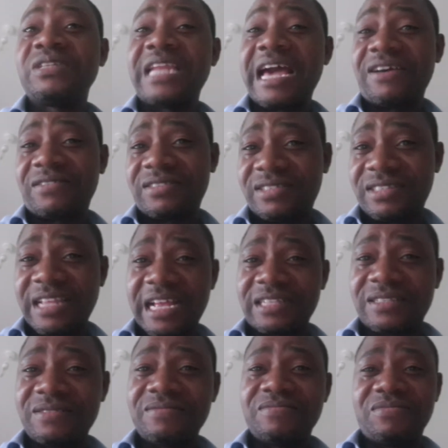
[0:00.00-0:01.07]
now
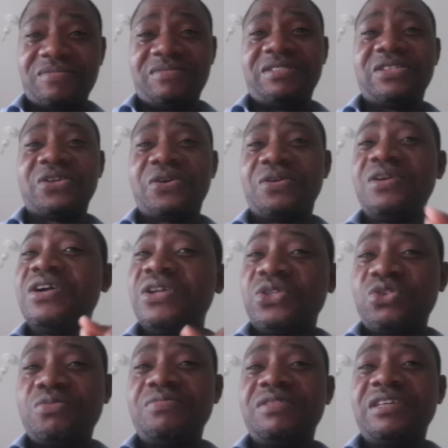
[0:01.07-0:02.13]
starts,
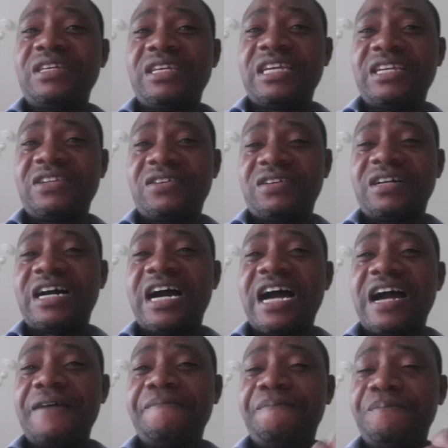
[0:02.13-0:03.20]
to be,
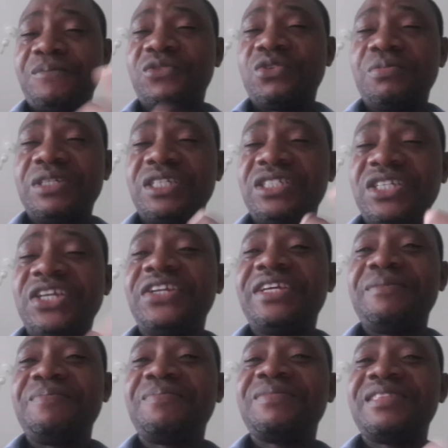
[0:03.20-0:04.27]
to be
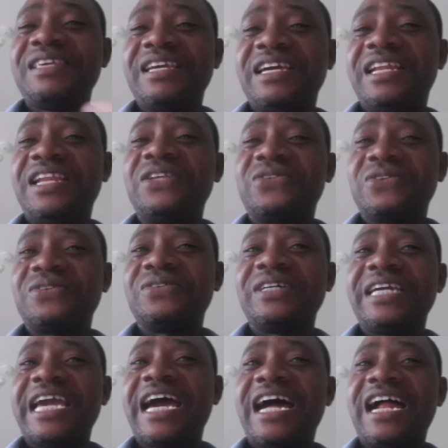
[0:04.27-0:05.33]
yielding little
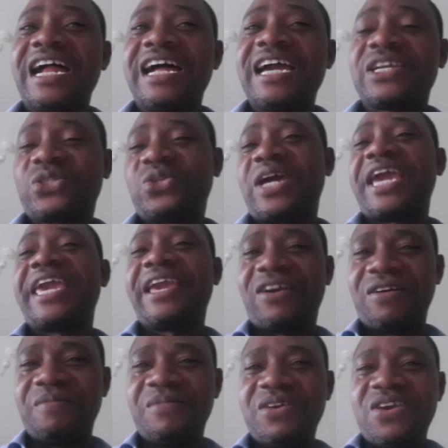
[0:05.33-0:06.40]
extra
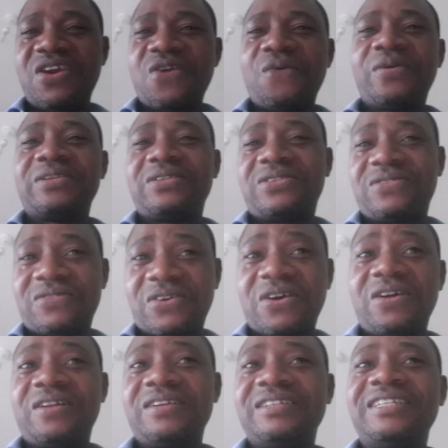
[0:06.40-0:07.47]
income, which is
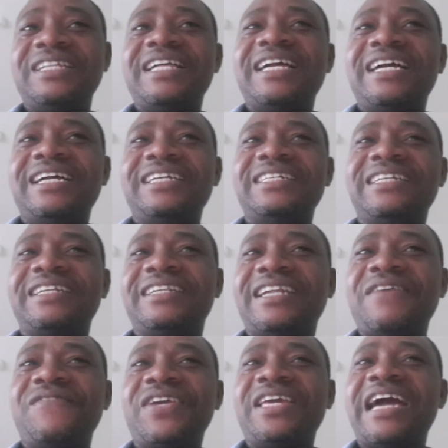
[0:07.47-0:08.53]
called
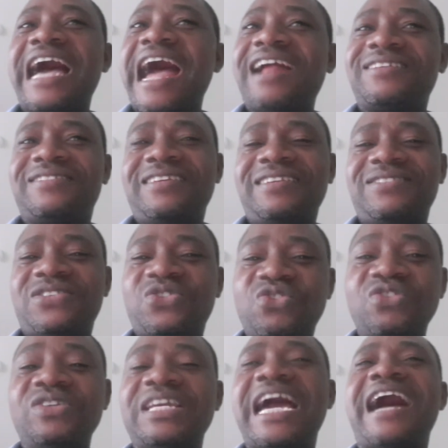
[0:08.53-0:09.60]
AdSense,
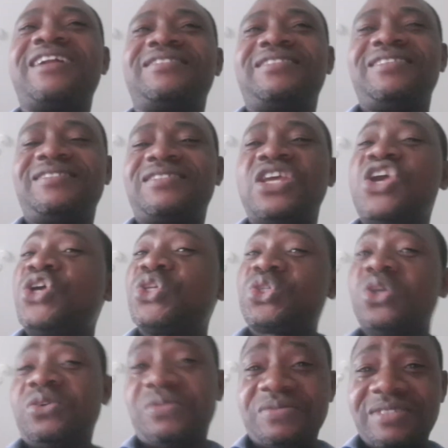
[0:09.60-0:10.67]
through the AdSense.
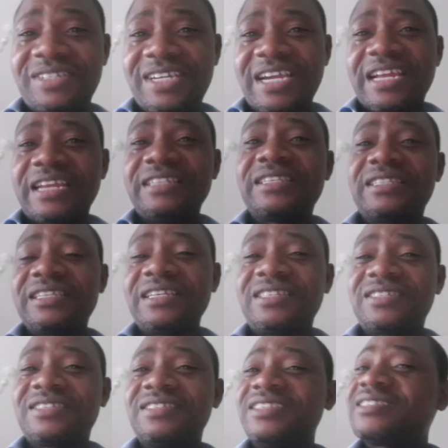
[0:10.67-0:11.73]
So this is
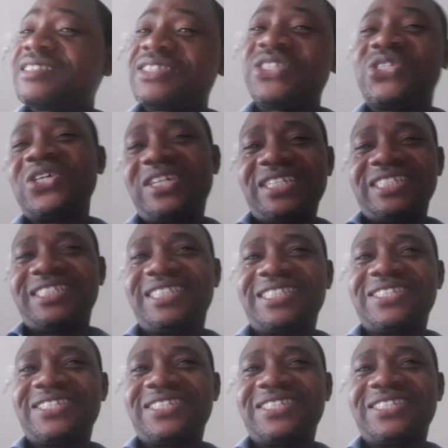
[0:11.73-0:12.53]
it. This is the journey